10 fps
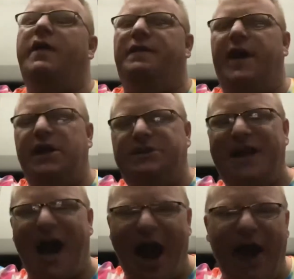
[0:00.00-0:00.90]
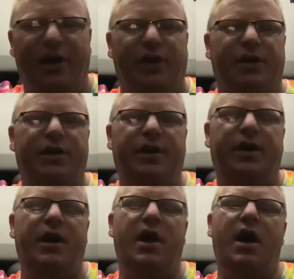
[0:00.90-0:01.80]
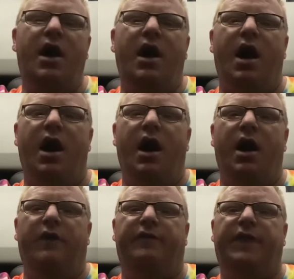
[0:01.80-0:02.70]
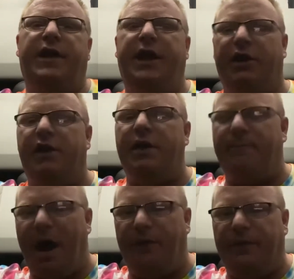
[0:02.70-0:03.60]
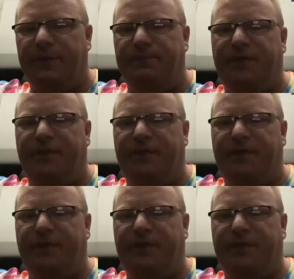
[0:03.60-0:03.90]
They're tired of hearing about them.